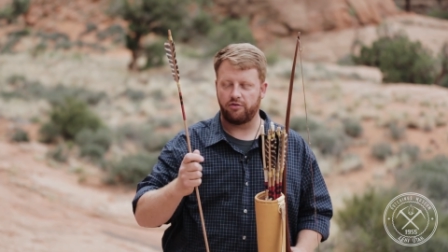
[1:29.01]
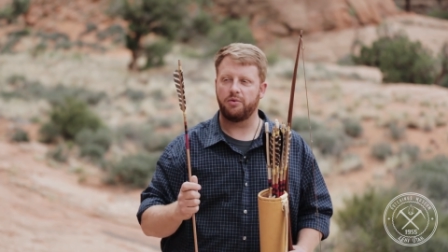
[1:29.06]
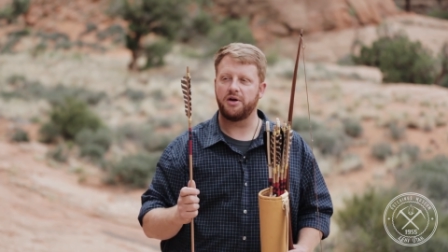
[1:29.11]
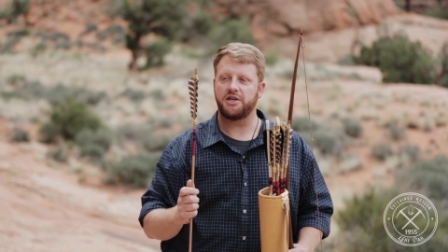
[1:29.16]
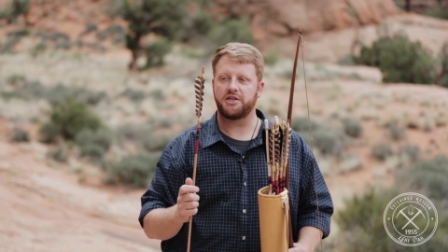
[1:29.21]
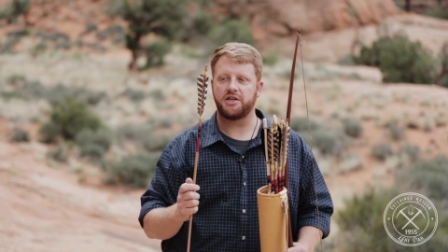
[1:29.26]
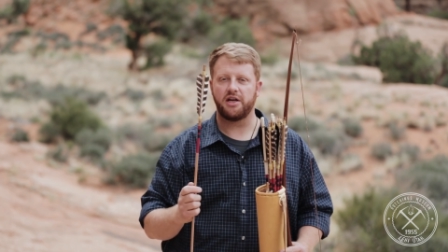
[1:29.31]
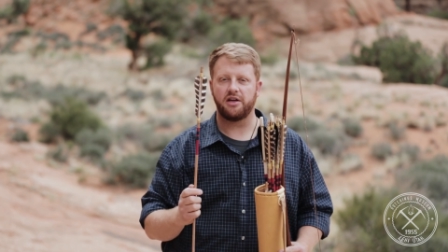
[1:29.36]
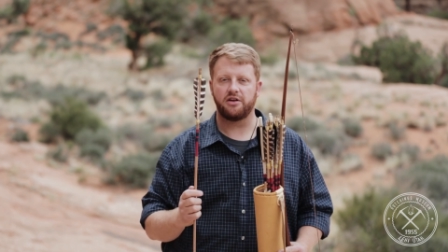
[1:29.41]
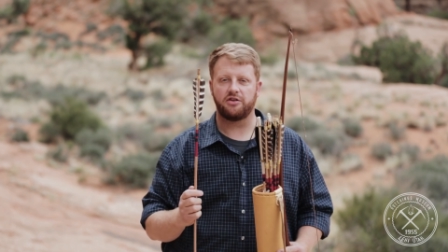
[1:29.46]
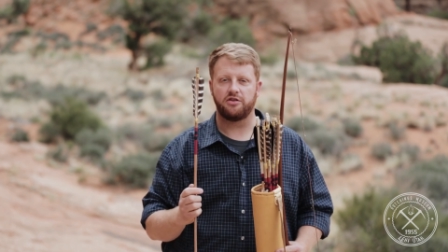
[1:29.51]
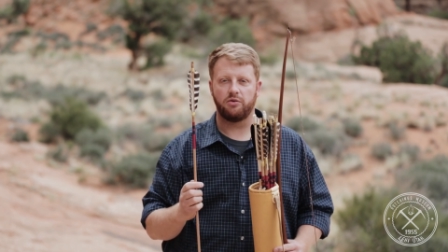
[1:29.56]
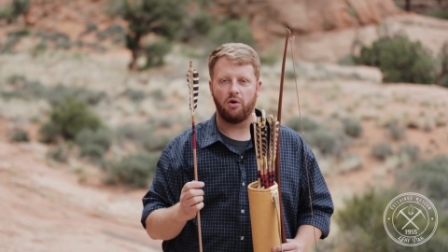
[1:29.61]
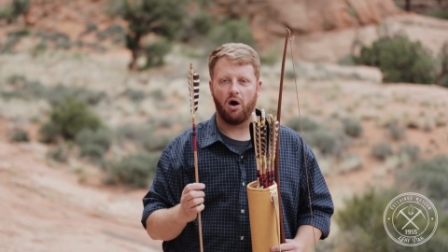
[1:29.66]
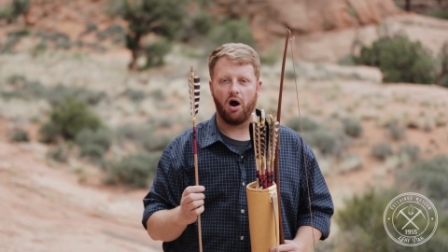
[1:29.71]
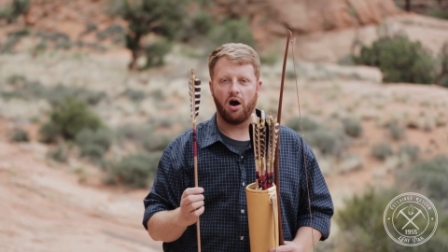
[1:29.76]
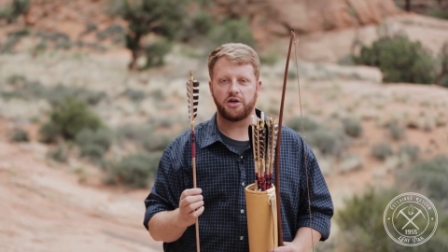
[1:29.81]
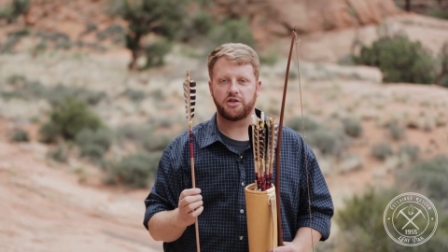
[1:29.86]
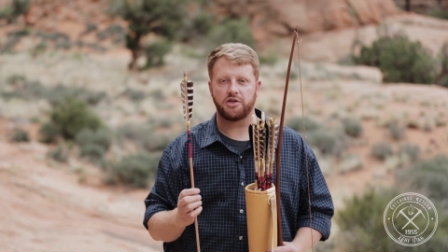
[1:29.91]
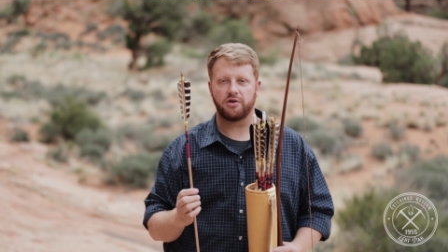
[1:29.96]
Switching
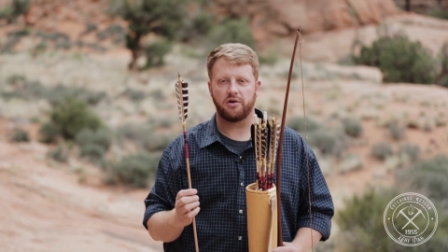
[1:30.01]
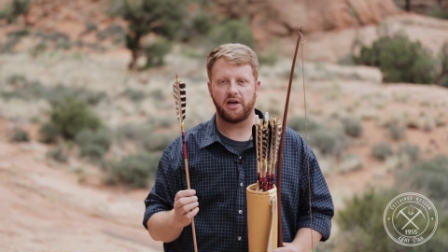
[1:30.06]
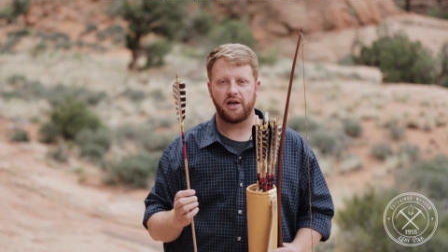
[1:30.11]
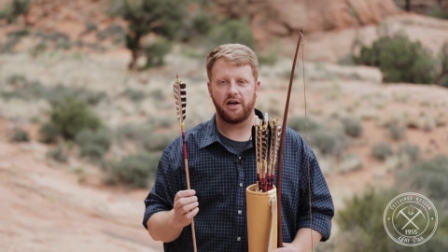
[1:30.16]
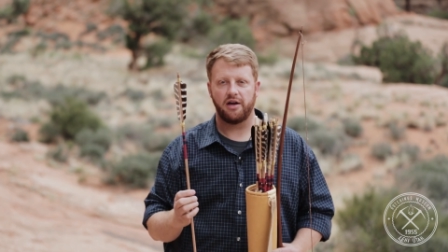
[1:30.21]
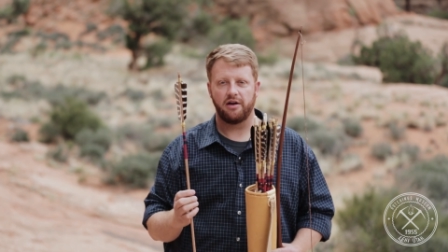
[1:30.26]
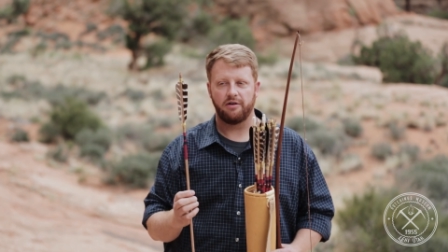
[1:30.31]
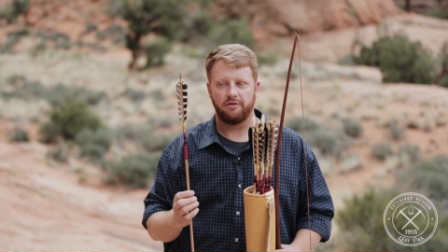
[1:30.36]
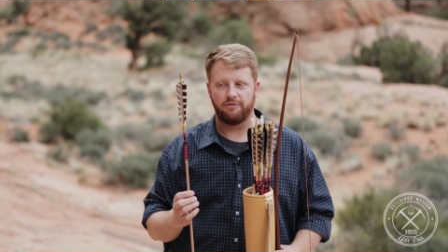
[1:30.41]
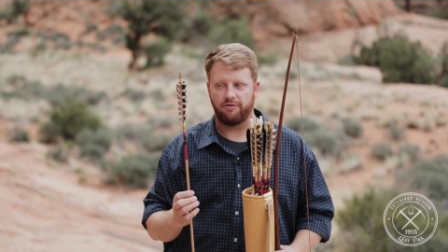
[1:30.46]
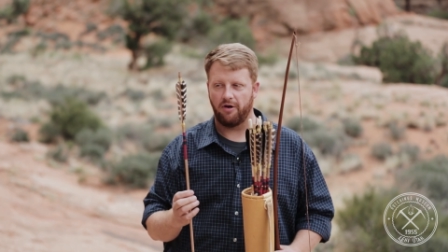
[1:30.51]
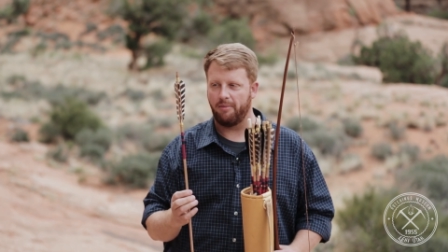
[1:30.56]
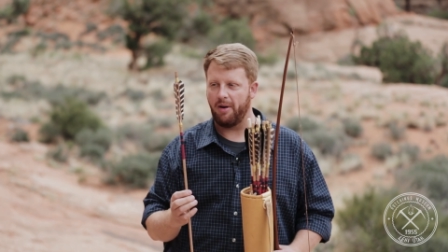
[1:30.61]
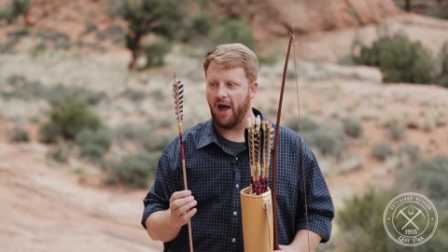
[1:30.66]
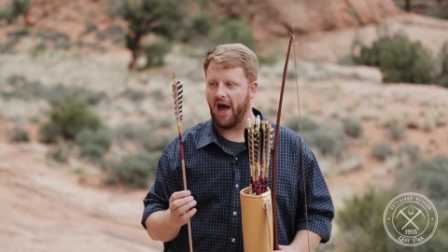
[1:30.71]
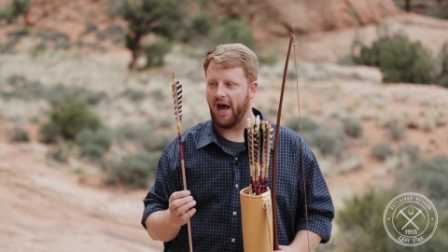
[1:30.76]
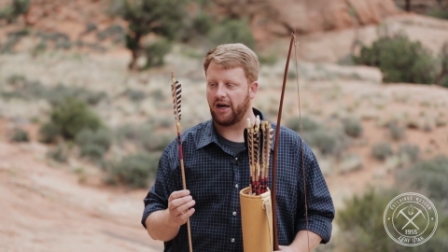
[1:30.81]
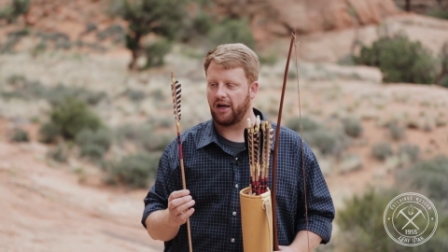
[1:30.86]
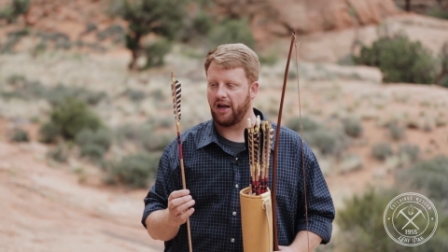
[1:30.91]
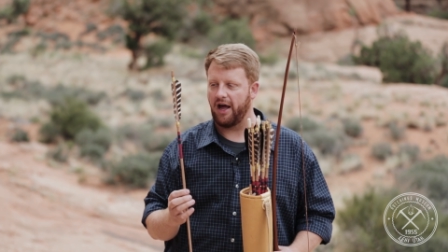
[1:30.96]
to archery from
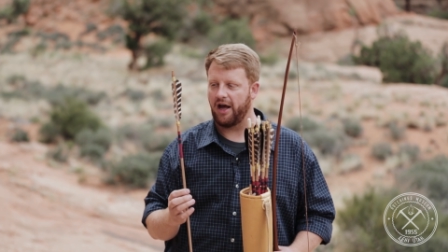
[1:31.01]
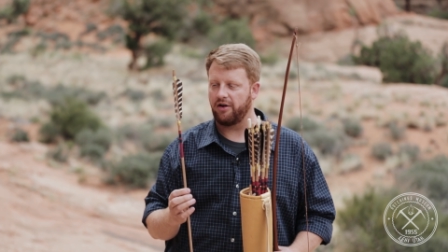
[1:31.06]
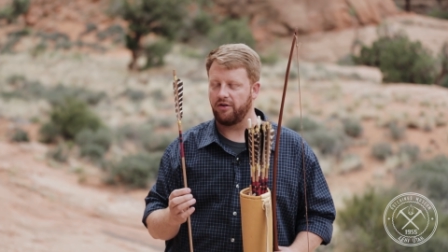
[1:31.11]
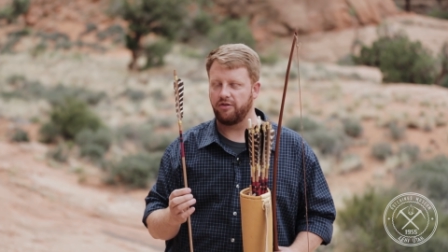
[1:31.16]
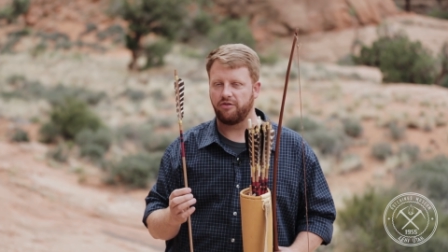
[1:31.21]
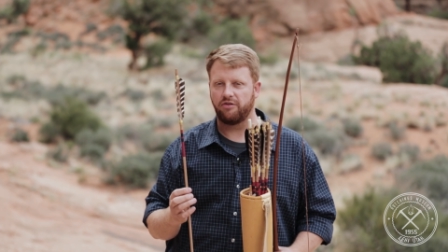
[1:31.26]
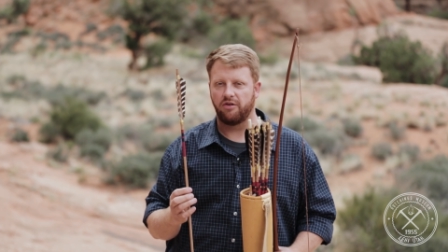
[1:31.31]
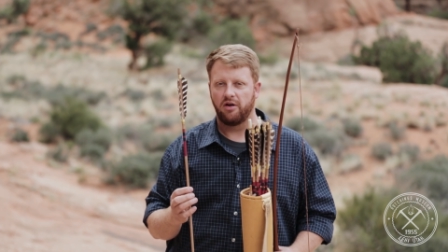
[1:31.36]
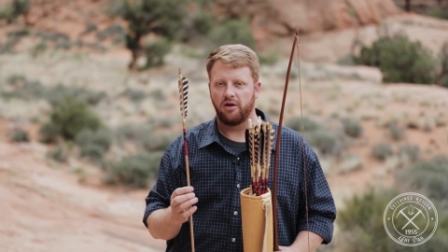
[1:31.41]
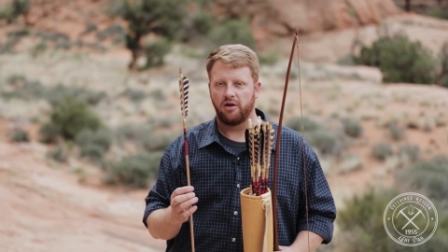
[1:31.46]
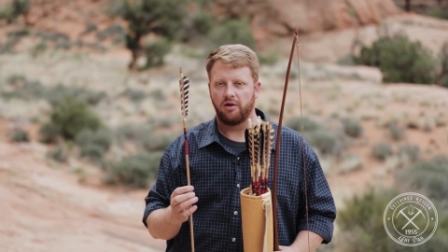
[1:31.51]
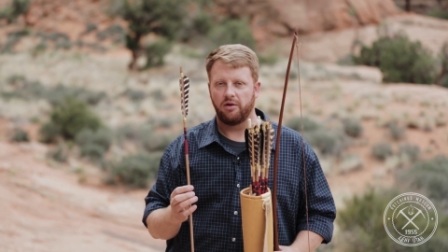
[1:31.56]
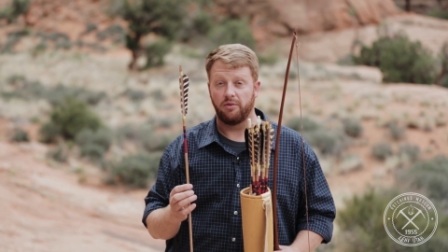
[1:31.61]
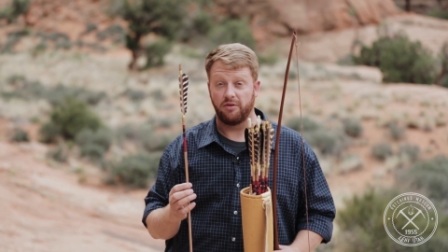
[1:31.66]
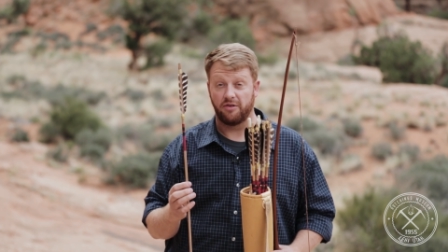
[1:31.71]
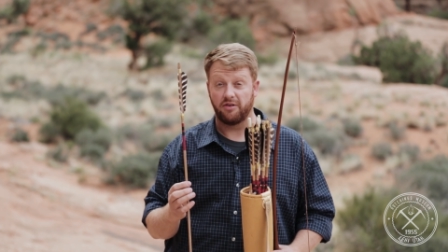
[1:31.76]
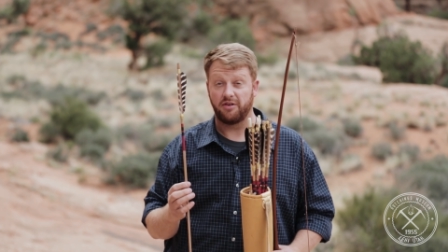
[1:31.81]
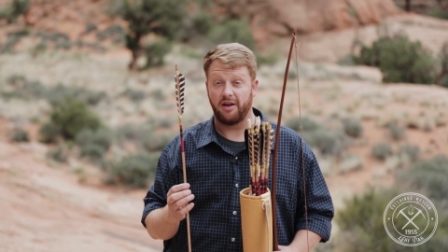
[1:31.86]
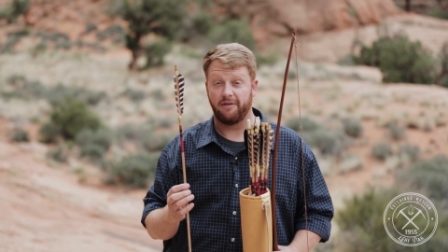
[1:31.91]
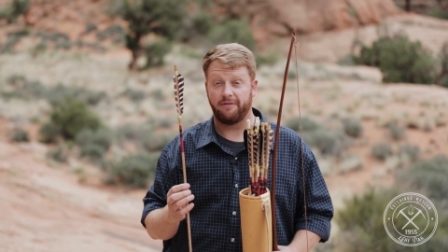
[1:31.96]
atlatls
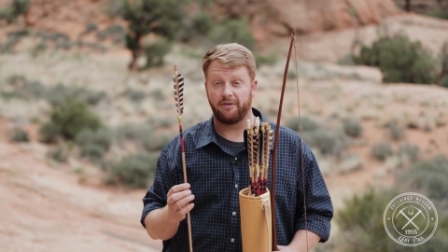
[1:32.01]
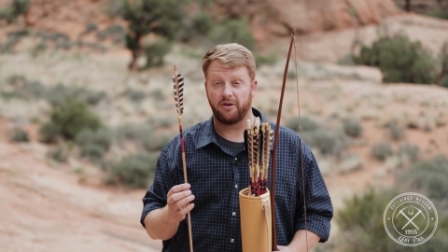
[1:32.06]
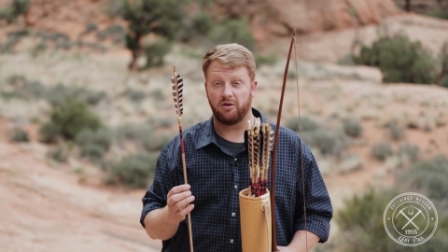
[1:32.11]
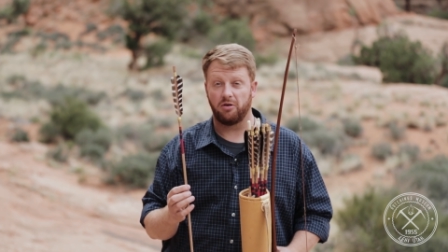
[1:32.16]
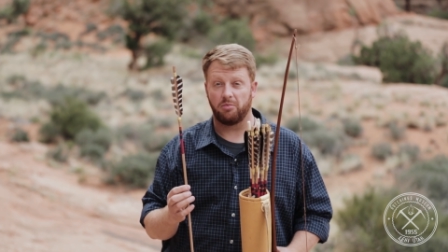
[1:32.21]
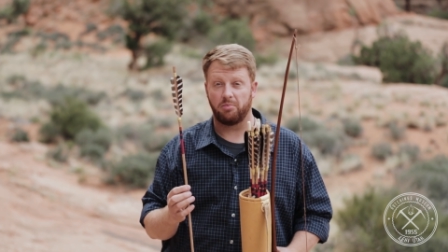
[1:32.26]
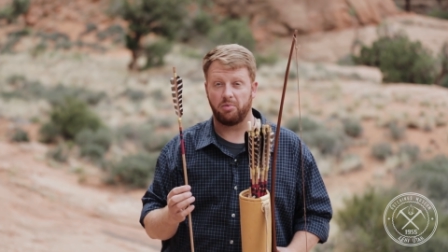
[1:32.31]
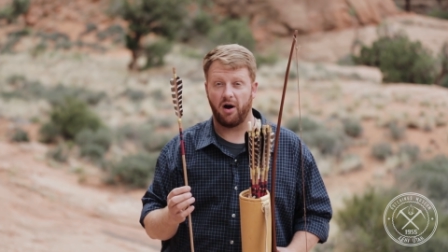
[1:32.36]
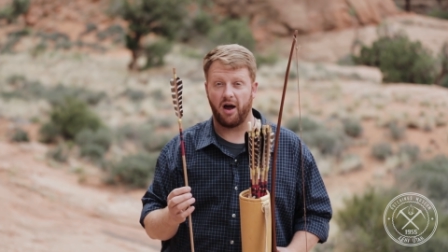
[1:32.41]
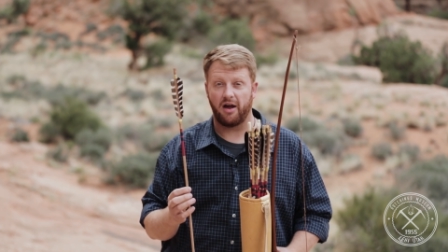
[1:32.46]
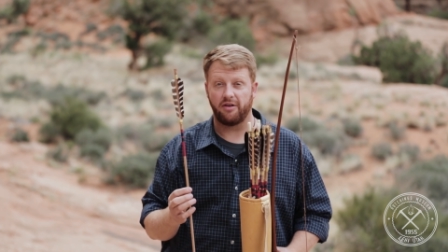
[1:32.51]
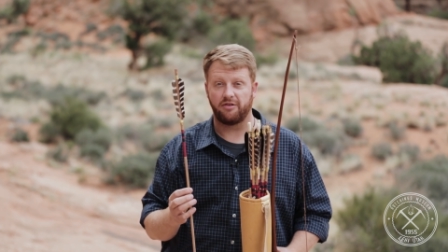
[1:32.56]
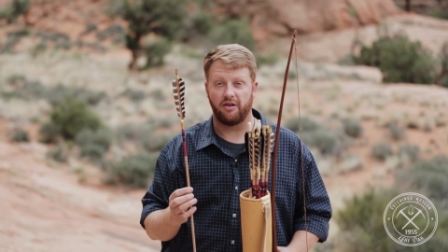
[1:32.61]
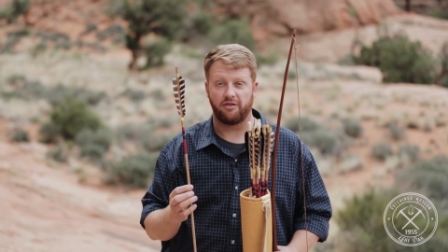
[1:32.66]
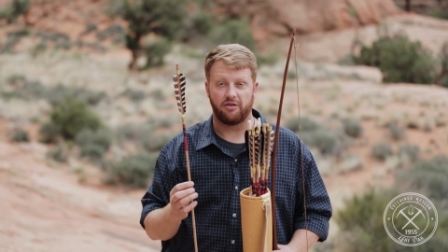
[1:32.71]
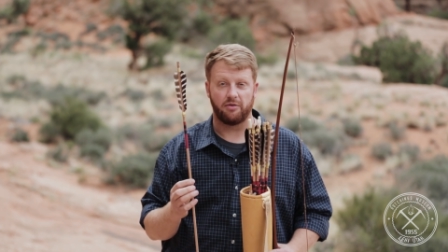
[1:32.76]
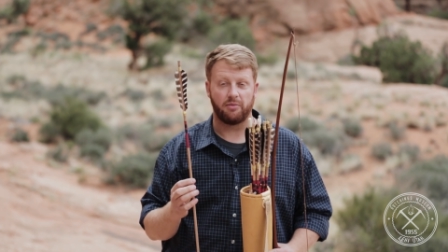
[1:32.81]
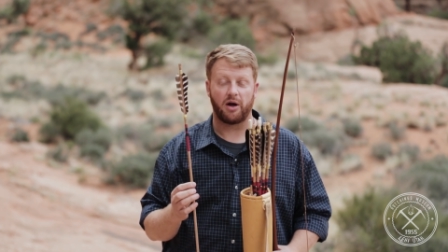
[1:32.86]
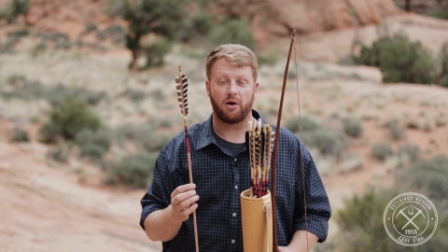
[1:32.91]
was a difficult process.